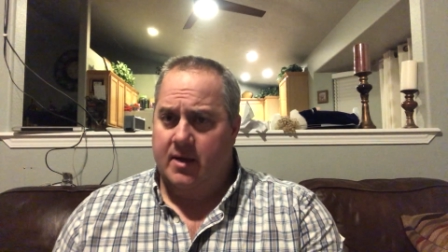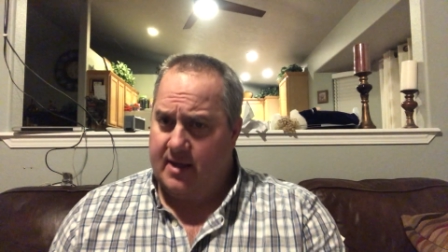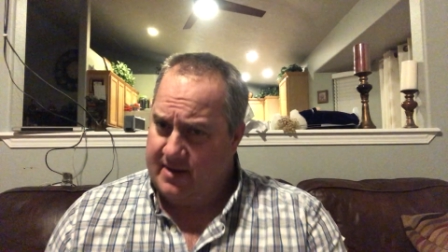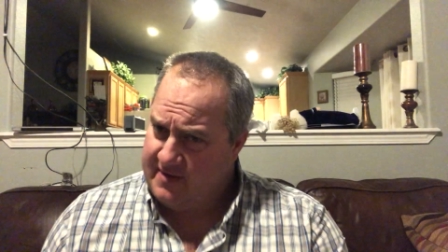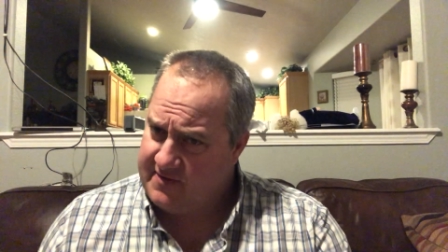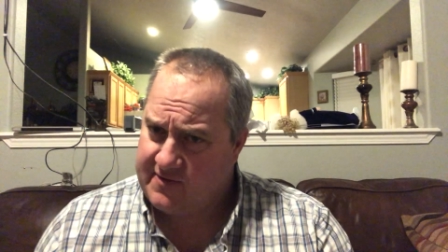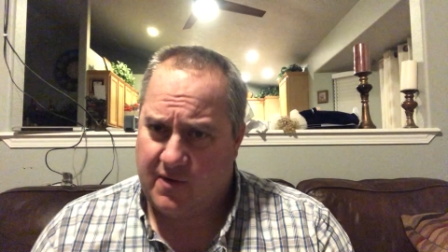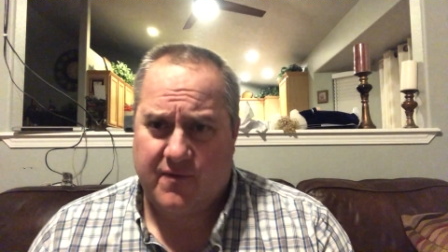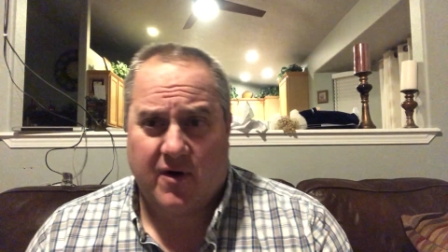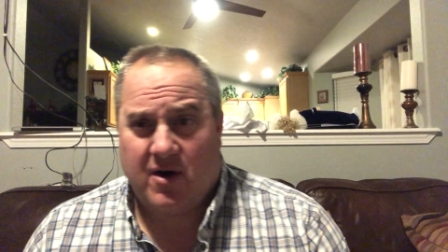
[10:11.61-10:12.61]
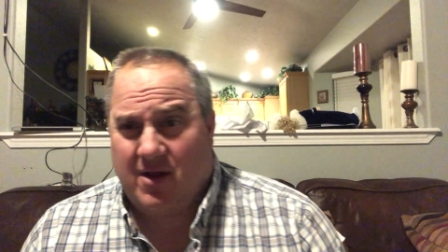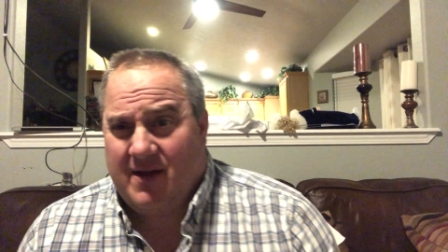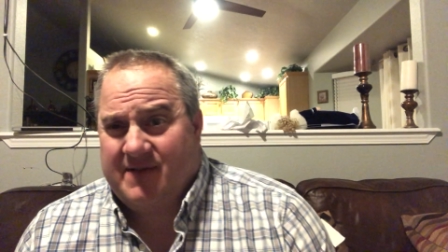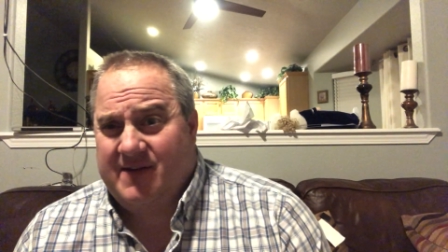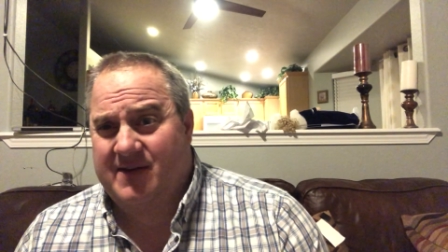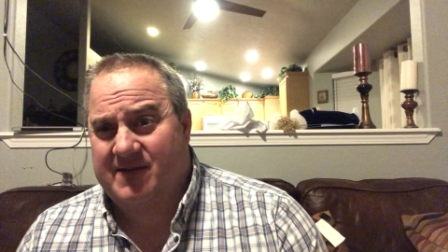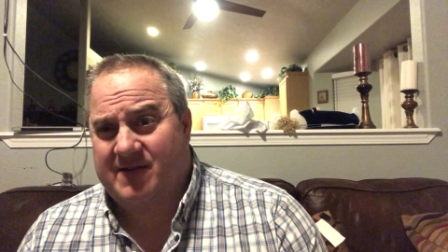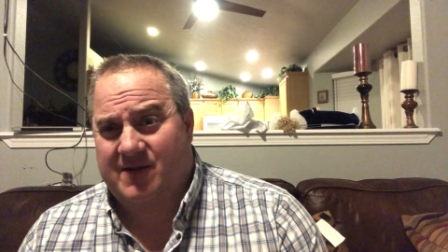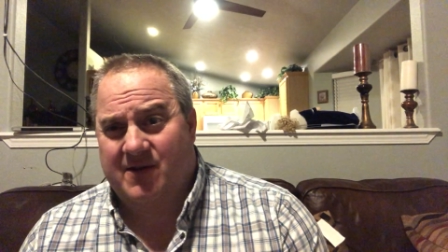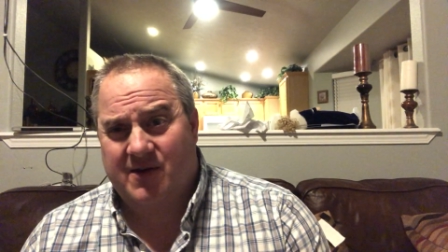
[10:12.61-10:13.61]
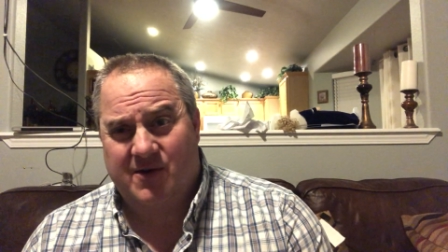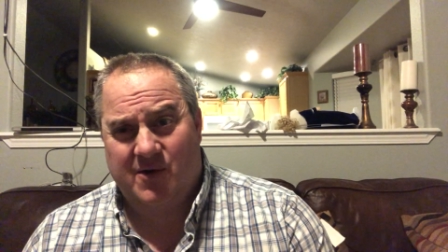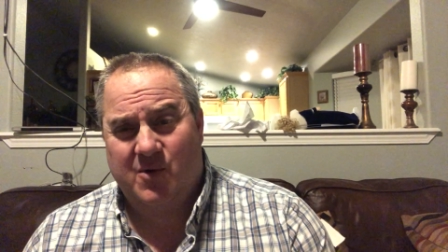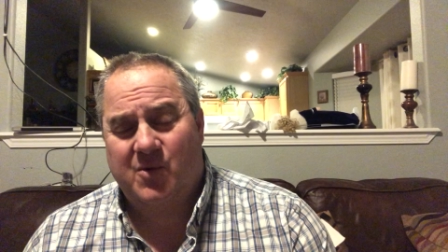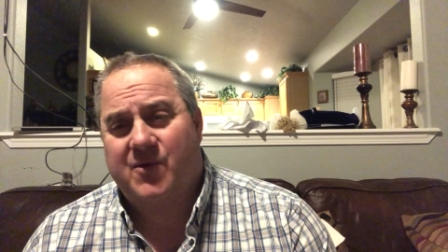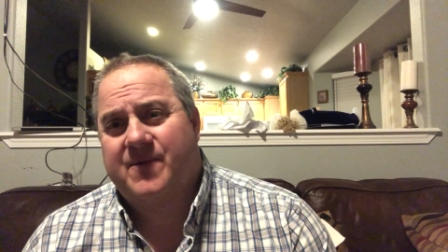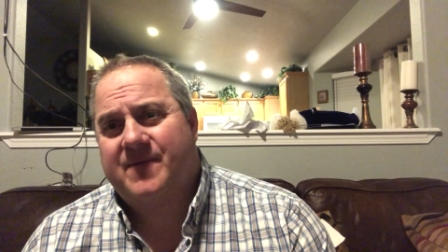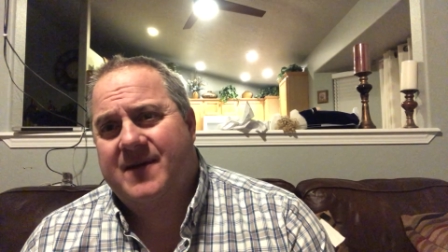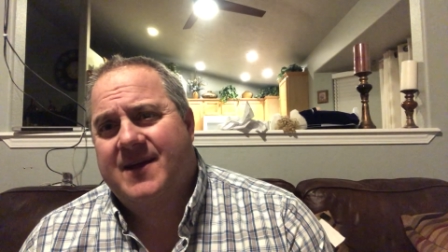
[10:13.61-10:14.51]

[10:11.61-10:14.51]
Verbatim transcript: Okay, this is so far all I see is this good news.